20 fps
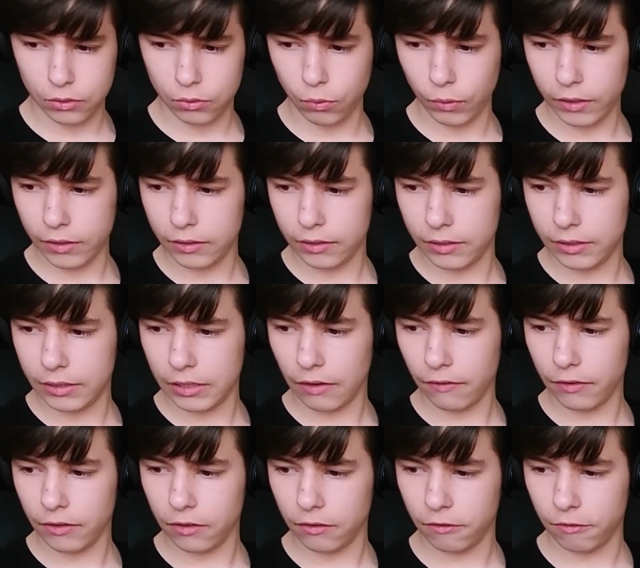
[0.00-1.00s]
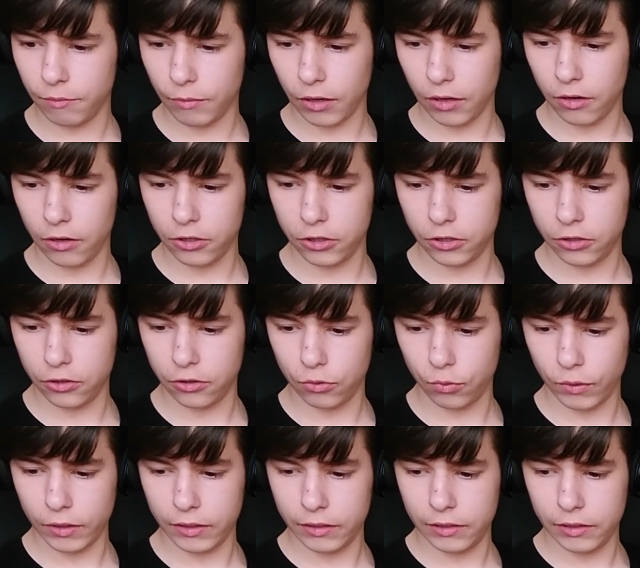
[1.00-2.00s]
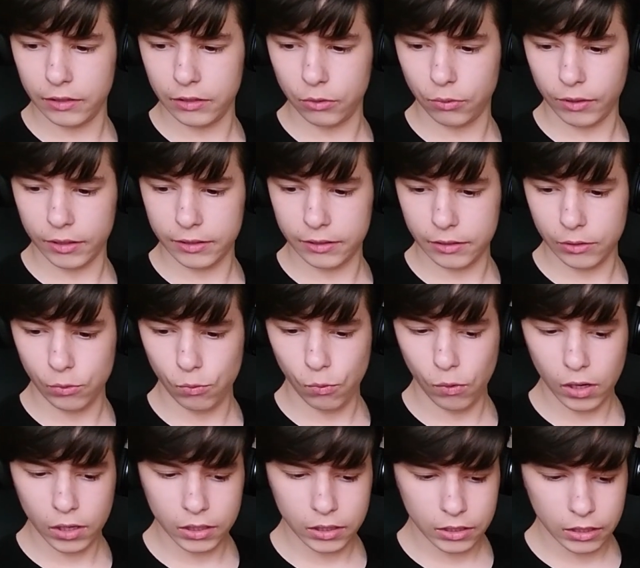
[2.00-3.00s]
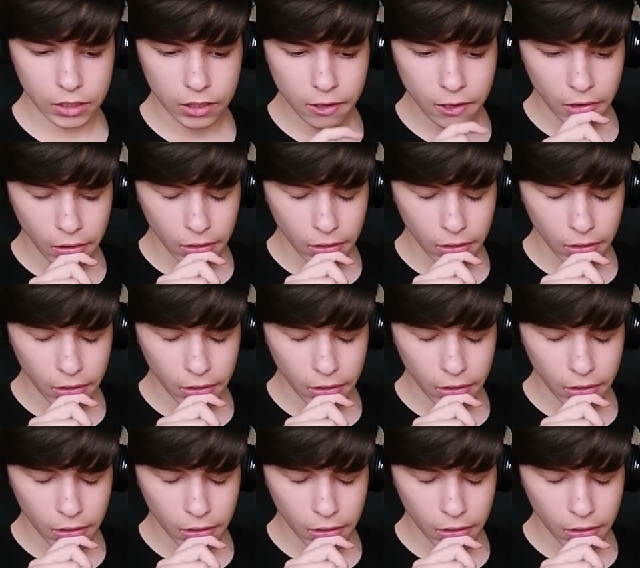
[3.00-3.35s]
27th of March 2021,